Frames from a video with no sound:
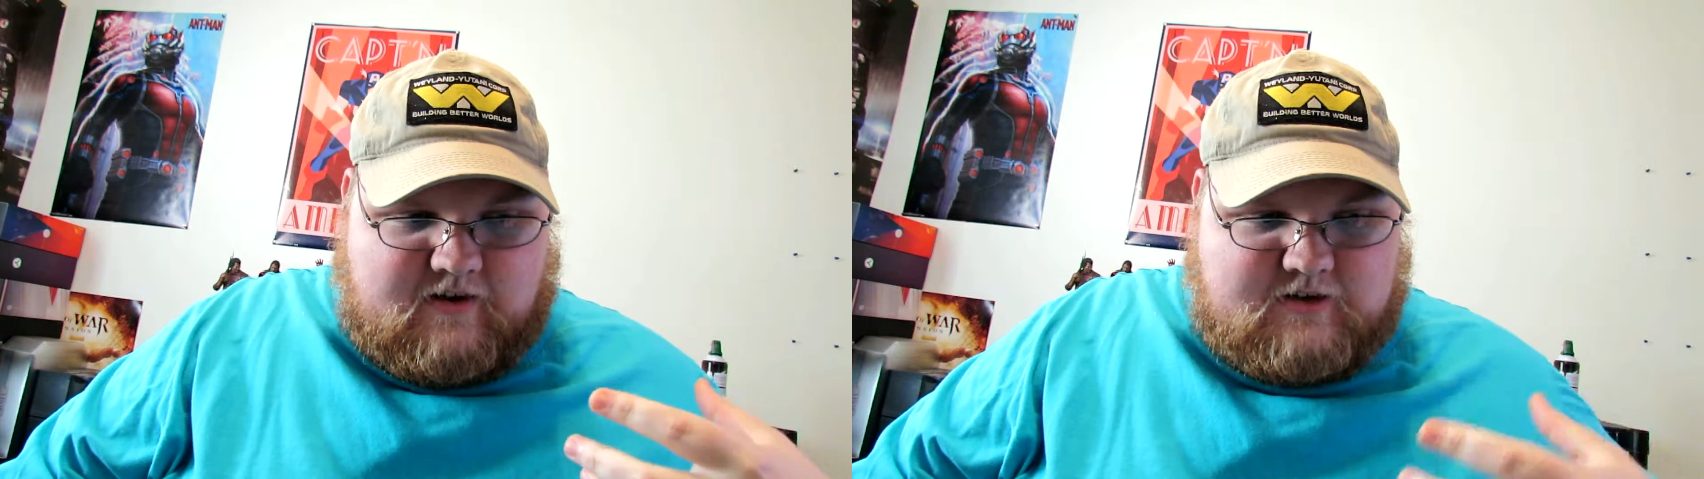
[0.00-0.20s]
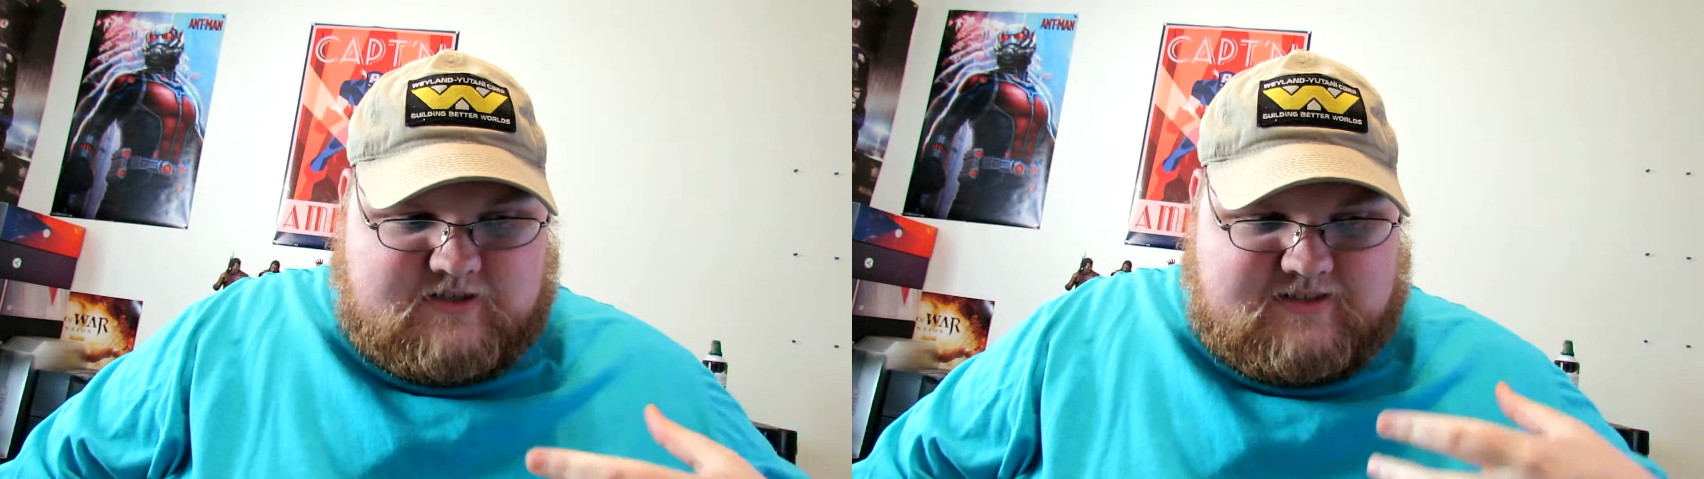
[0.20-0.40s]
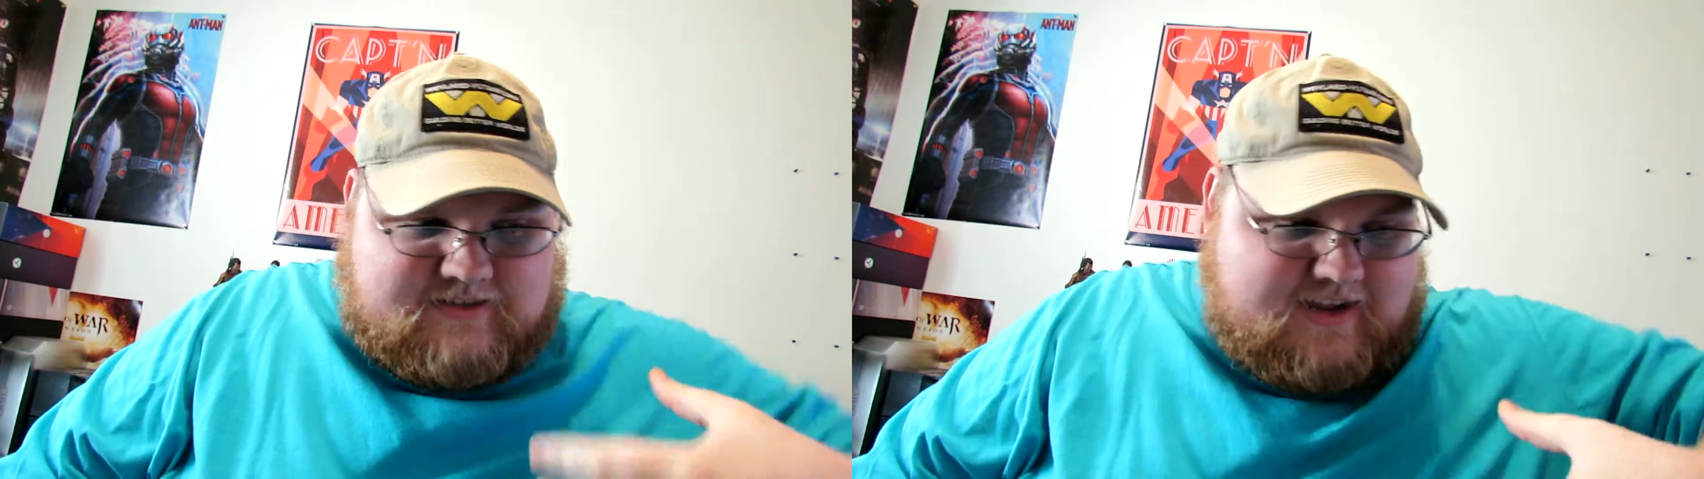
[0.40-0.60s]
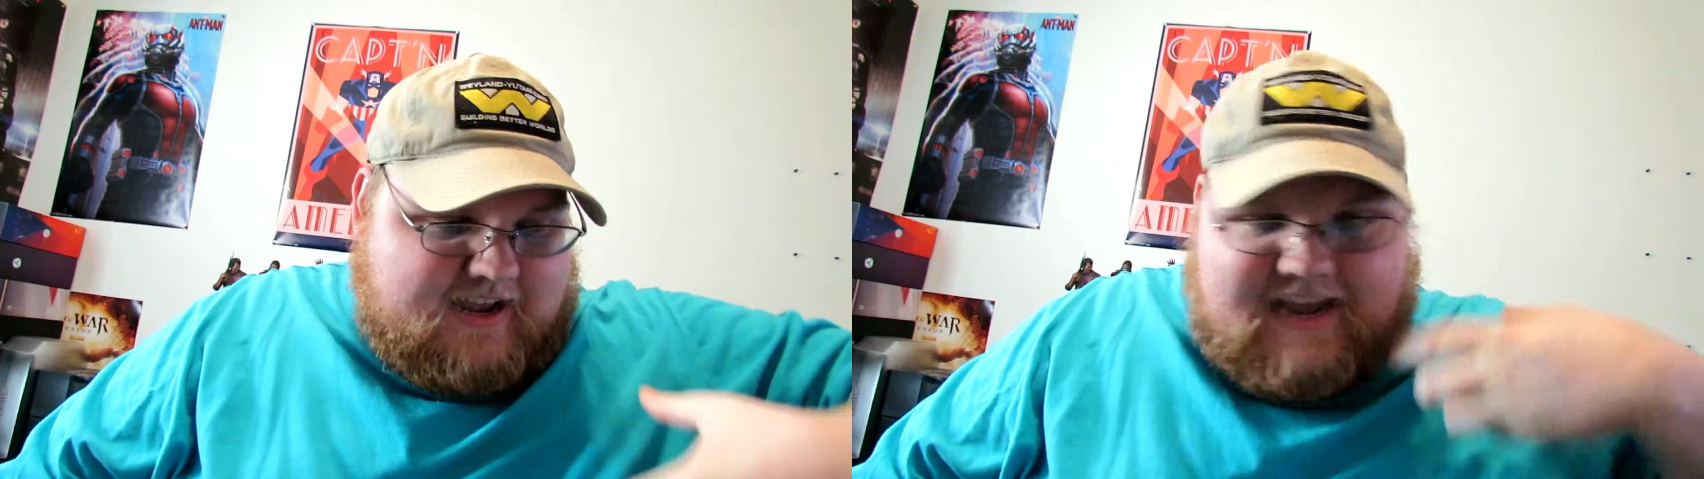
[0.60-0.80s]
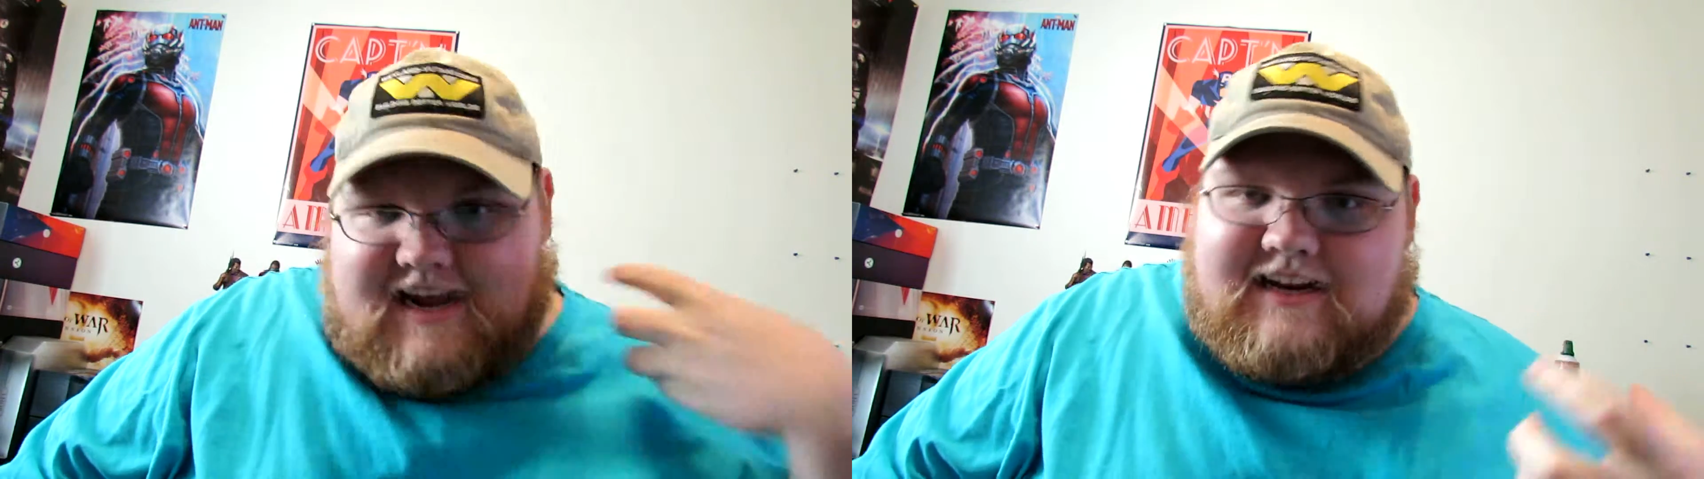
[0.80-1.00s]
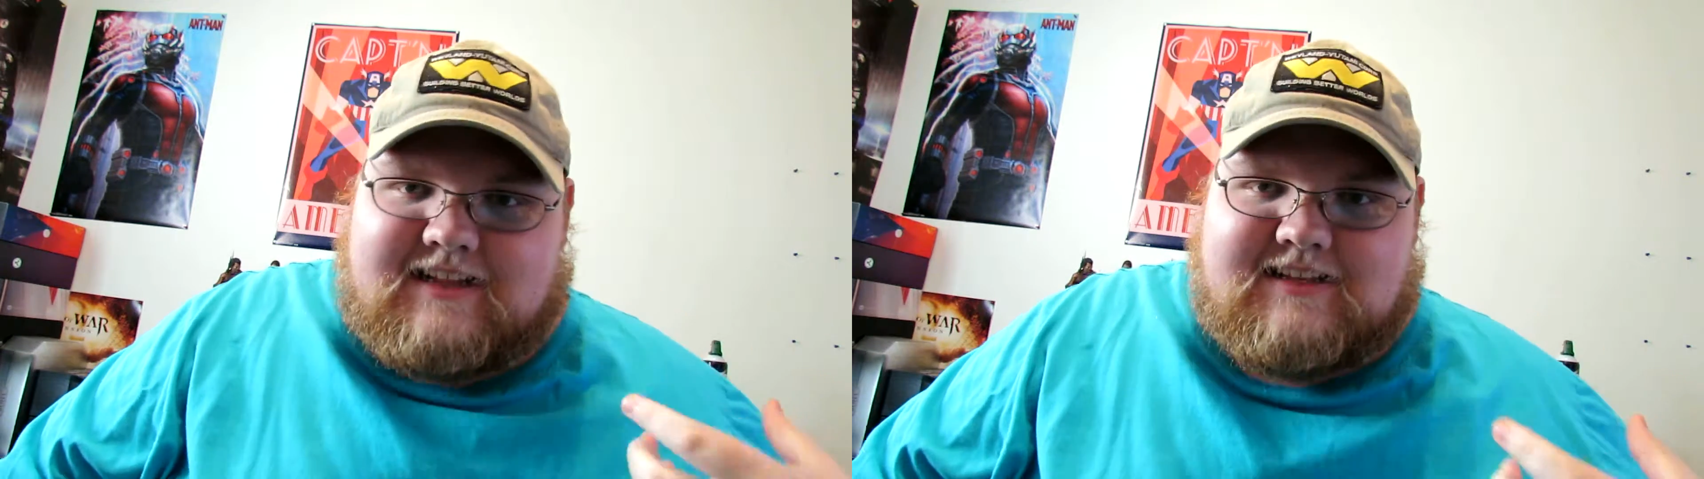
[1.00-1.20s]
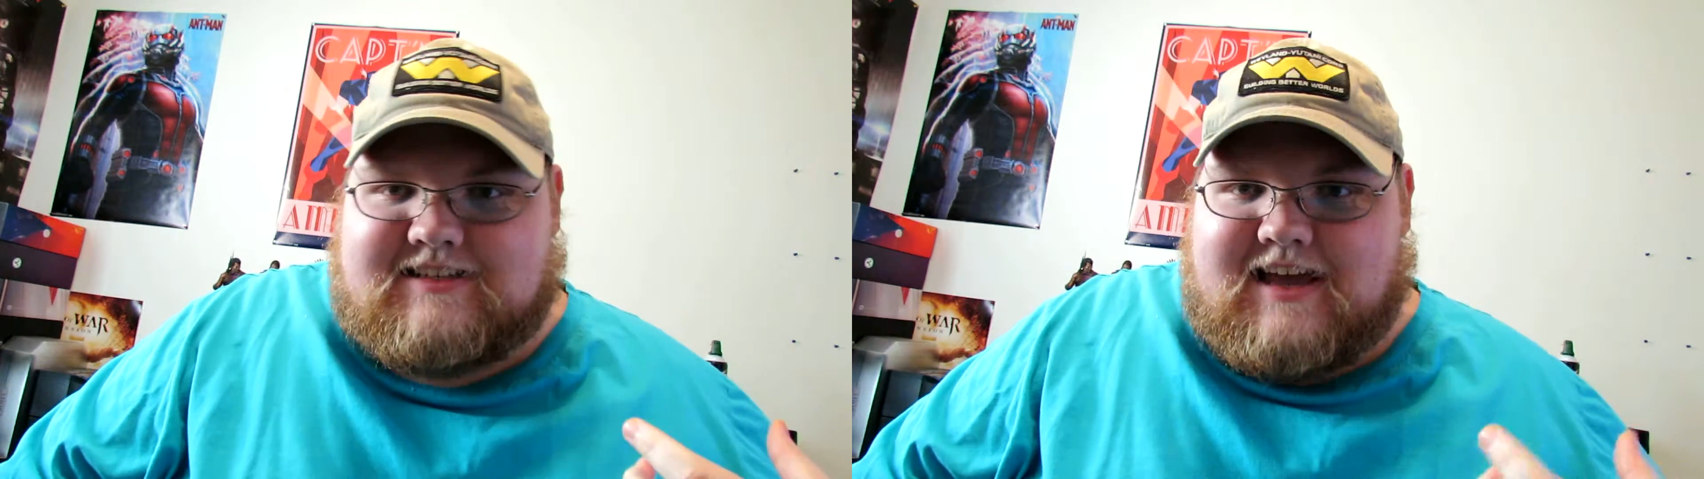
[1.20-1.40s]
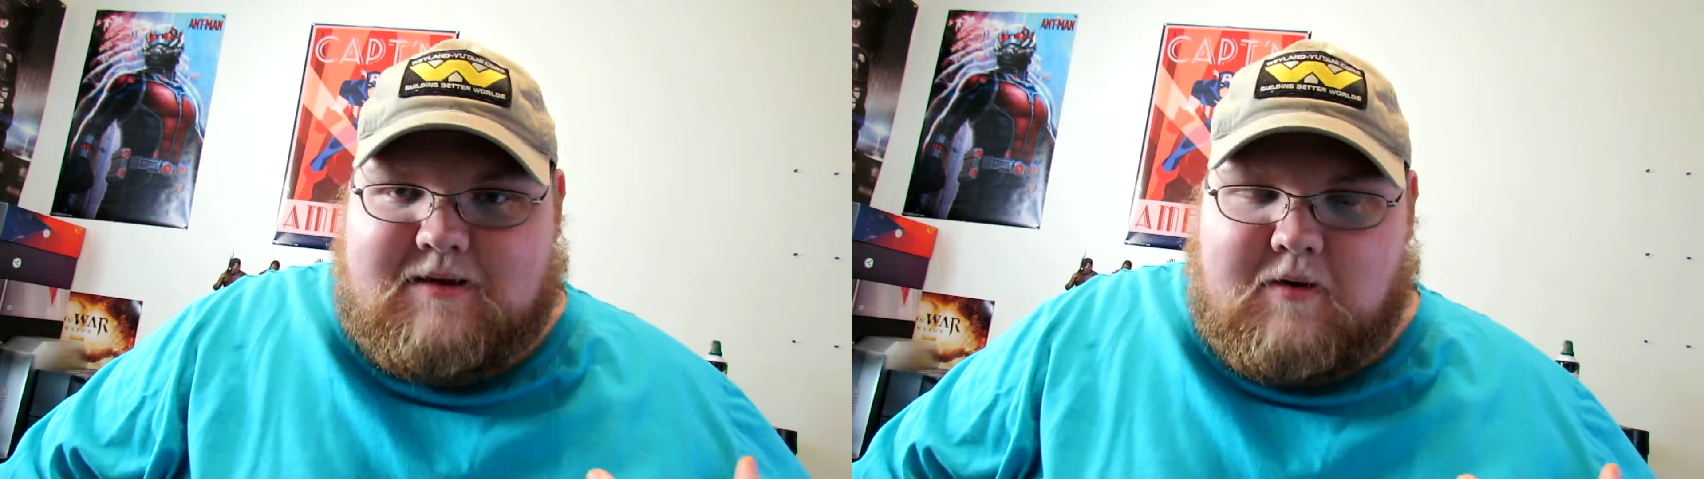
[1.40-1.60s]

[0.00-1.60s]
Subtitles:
are just eating this game